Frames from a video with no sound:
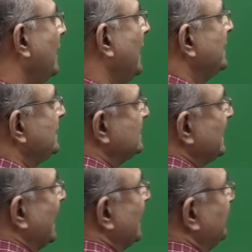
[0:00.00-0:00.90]
And this
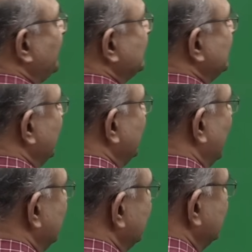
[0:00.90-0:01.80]
angle, if it is
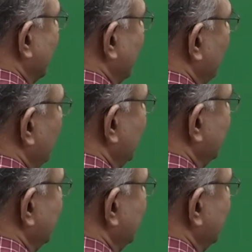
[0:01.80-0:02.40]
theta, this angle will be